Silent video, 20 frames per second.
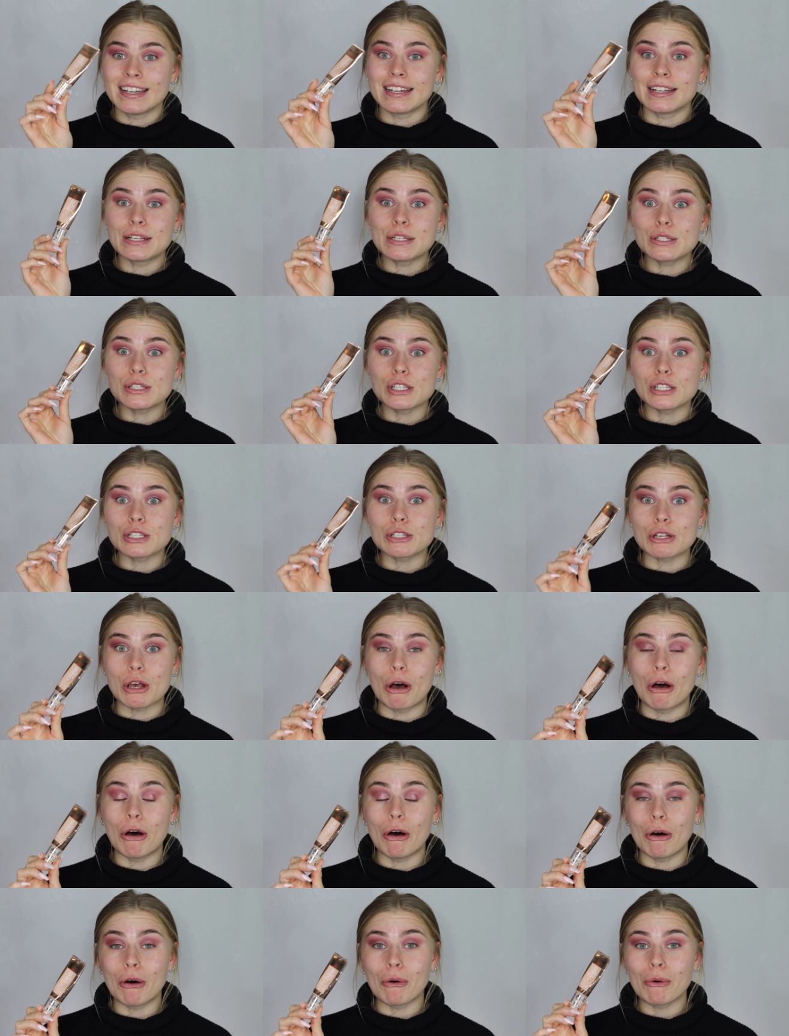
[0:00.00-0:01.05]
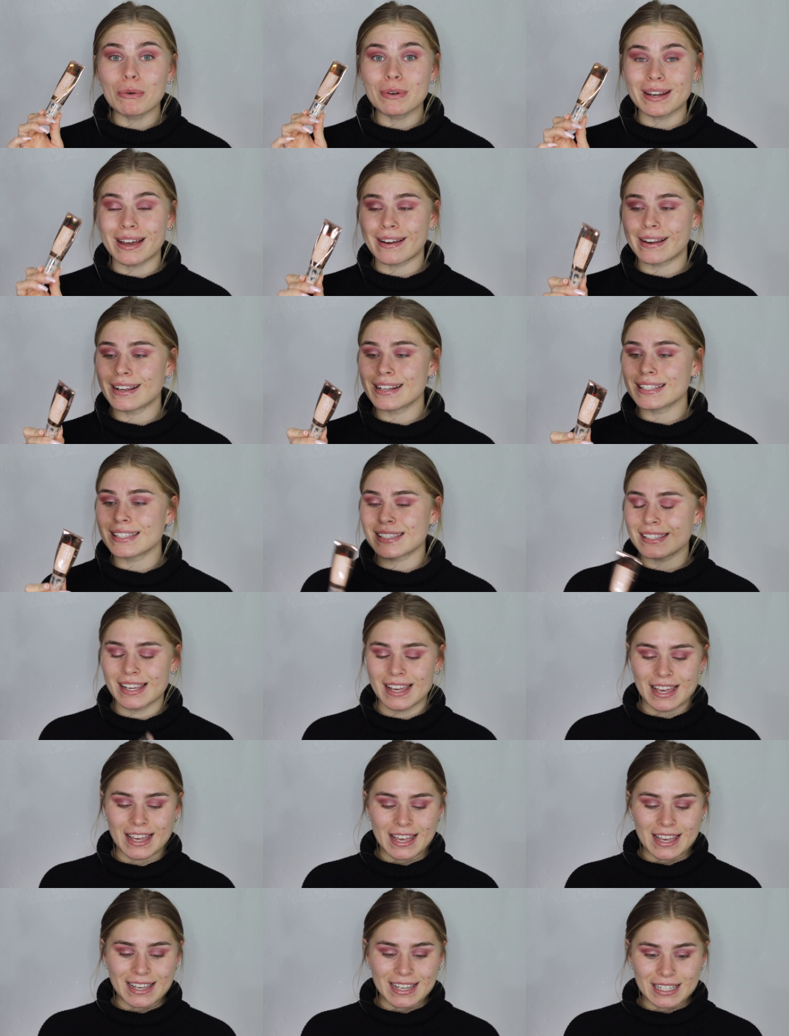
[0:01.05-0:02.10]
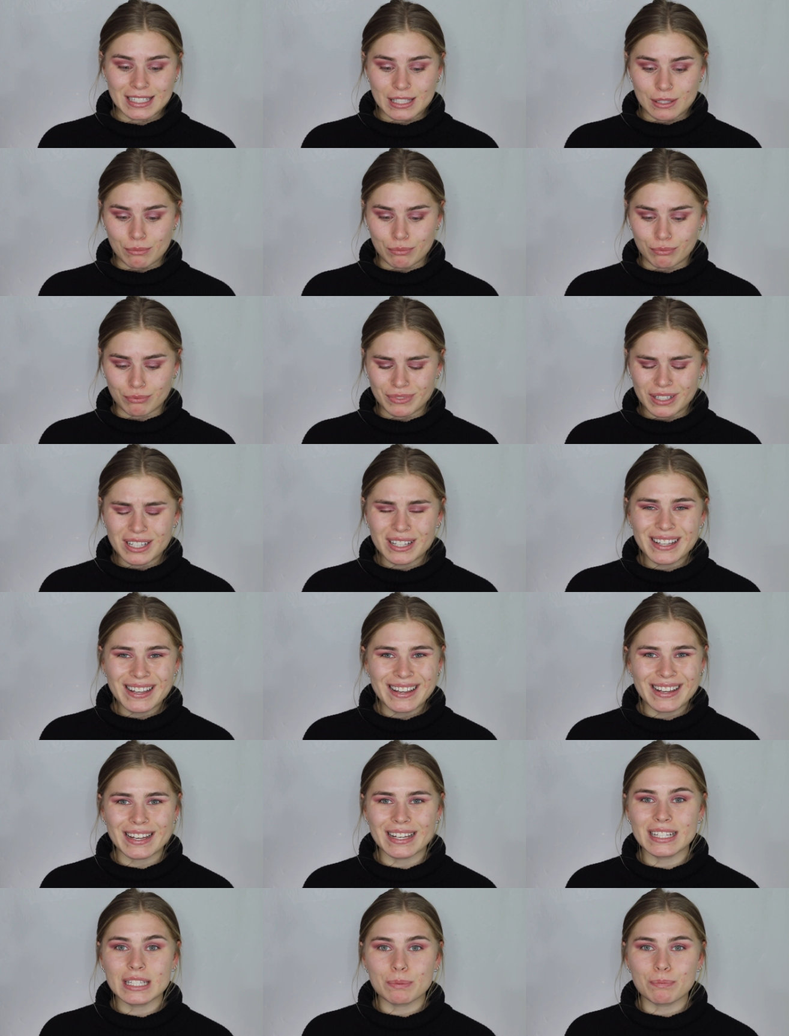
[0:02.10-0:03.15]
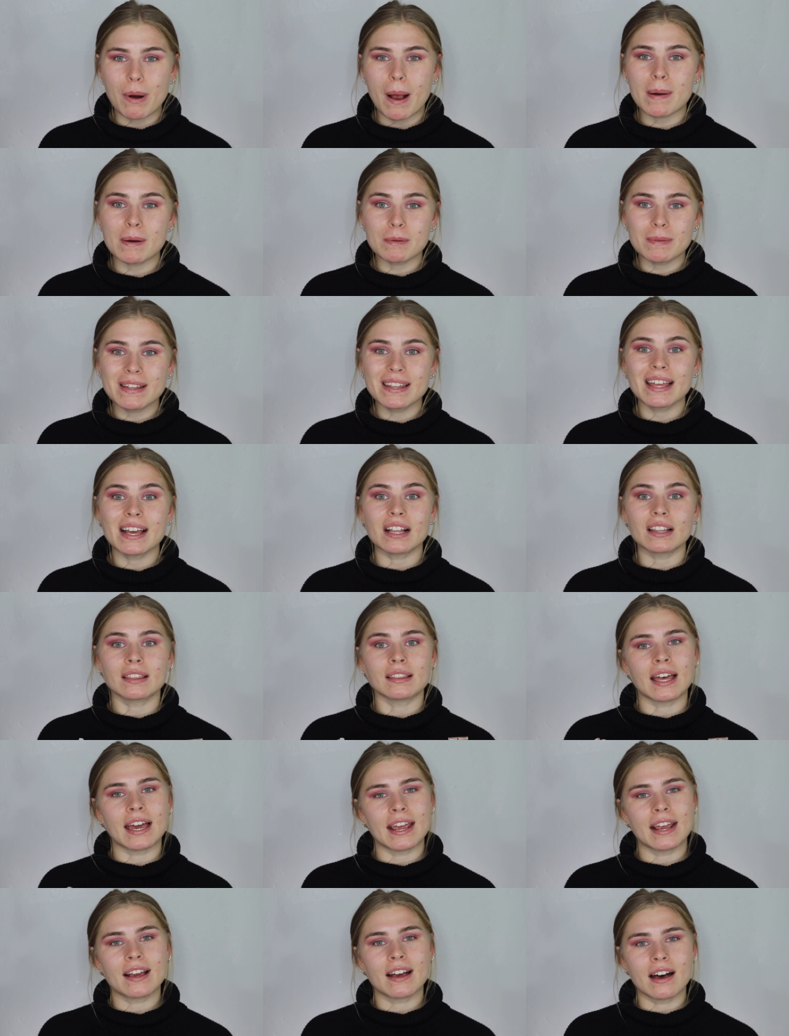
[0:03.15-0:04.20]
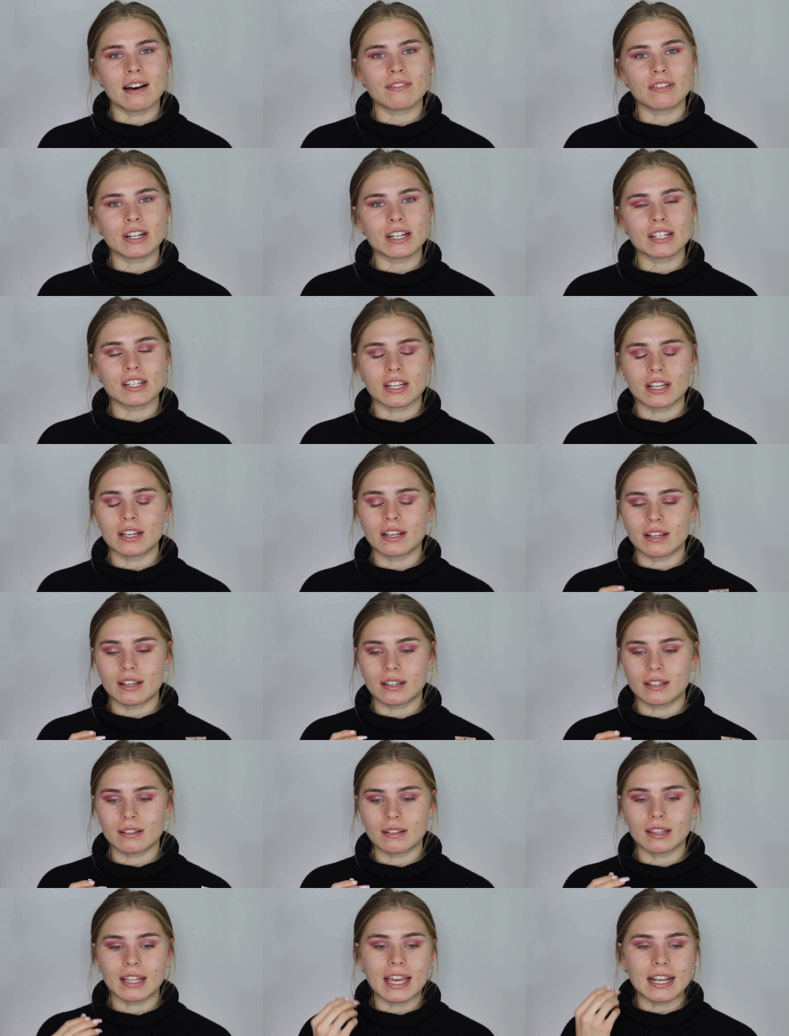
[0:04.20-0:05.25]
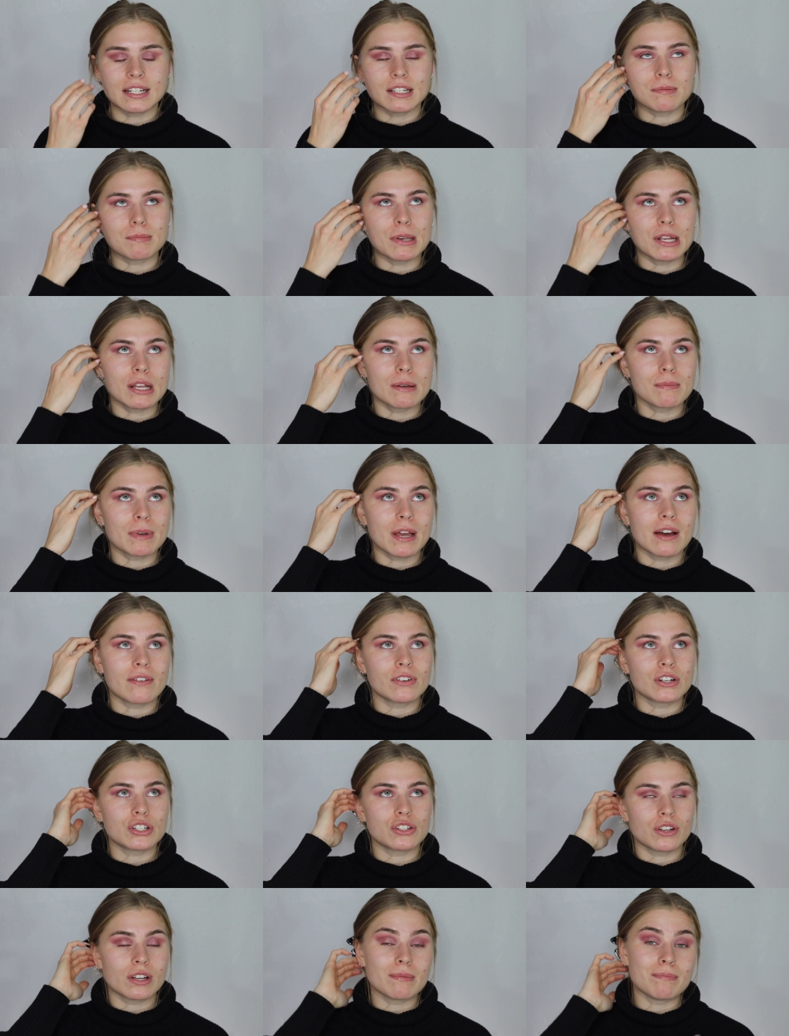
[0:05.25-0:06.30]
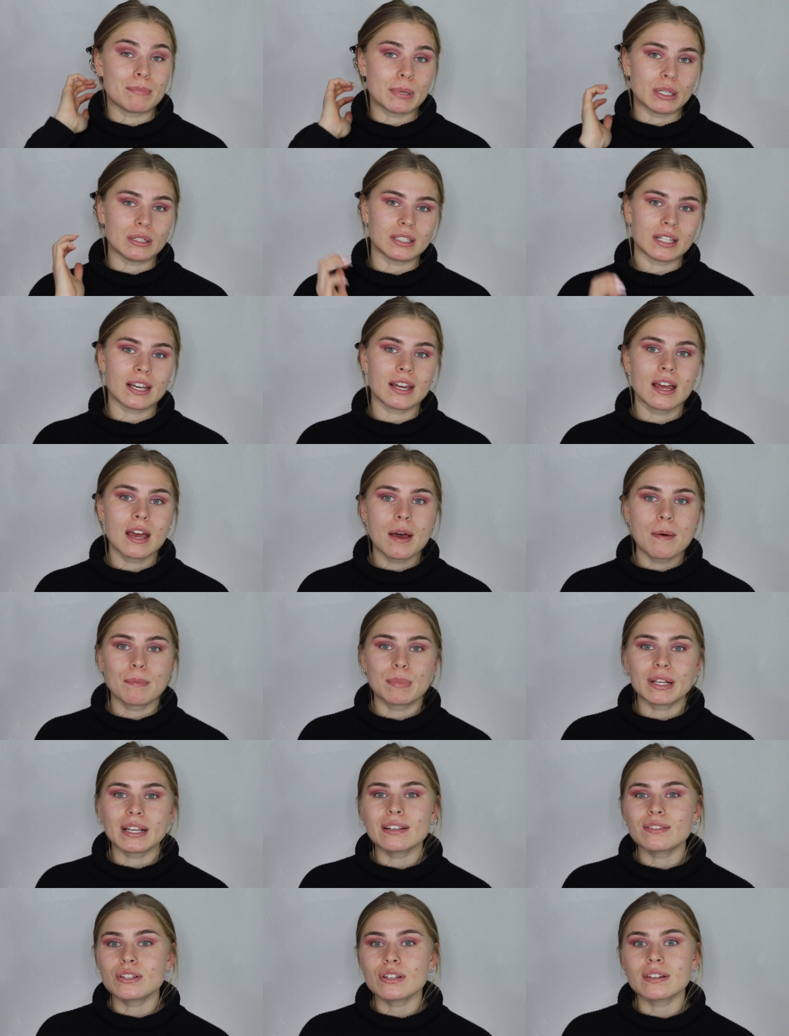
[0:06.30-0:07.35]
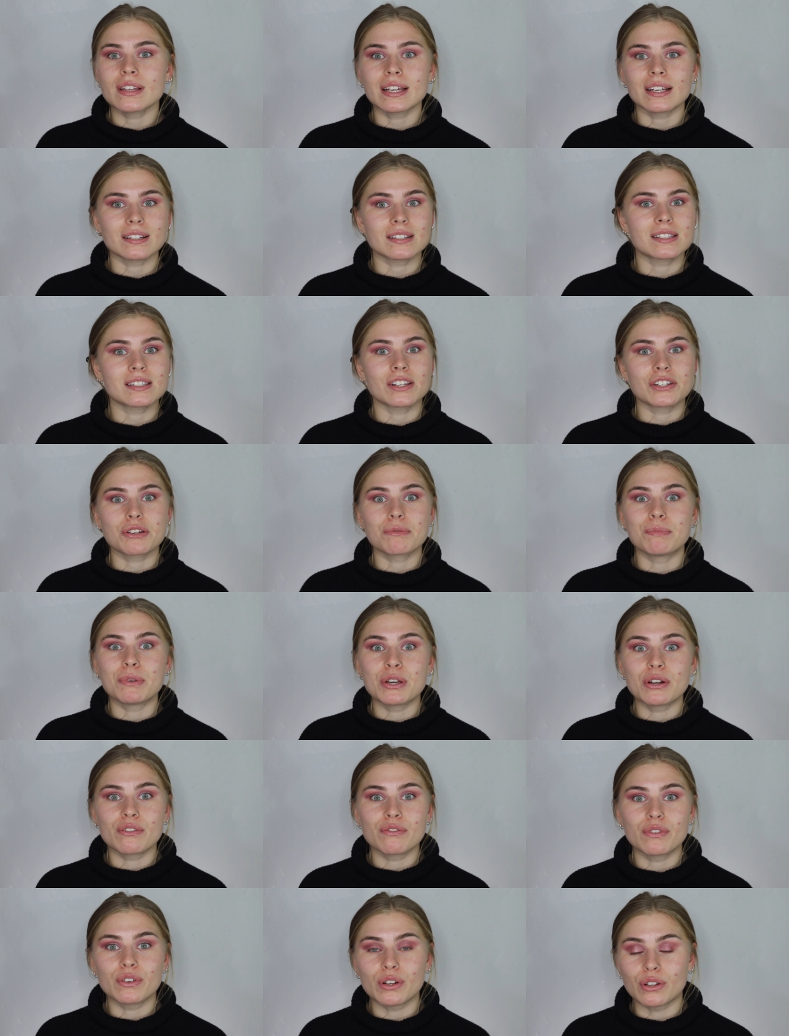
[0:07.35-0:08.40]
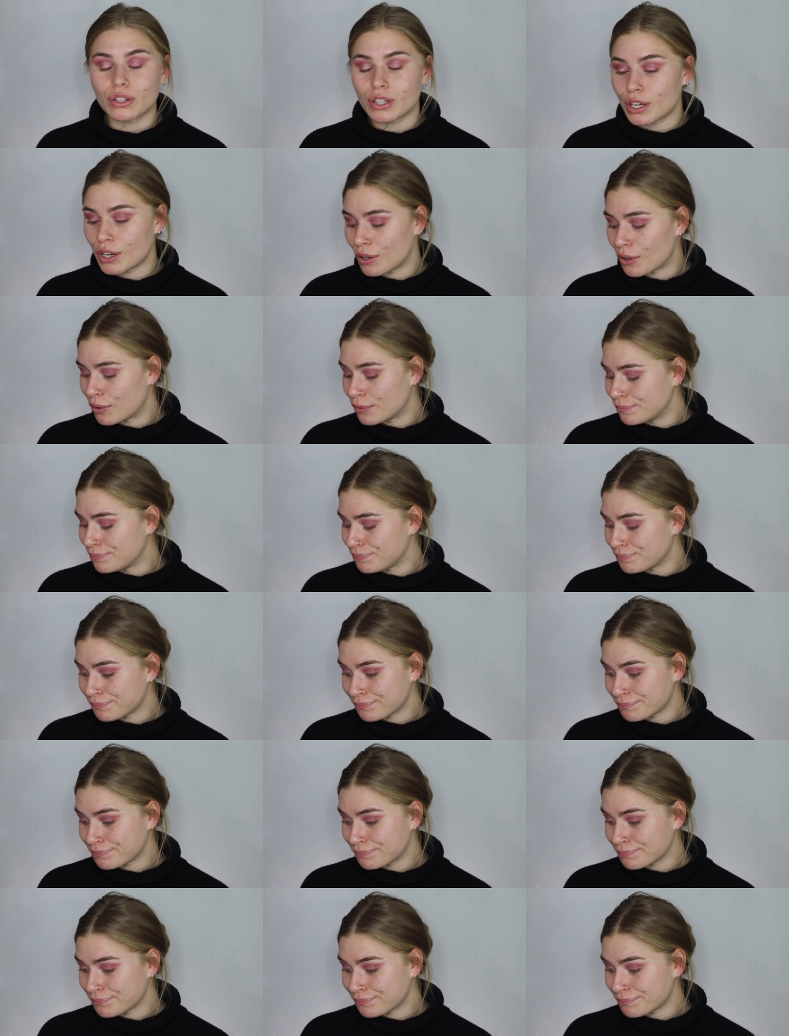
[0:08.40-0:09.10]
It is so nice. It's probably like a light coverage, and light to medium coverage you can build it, but it gives you like such a beautiful glow.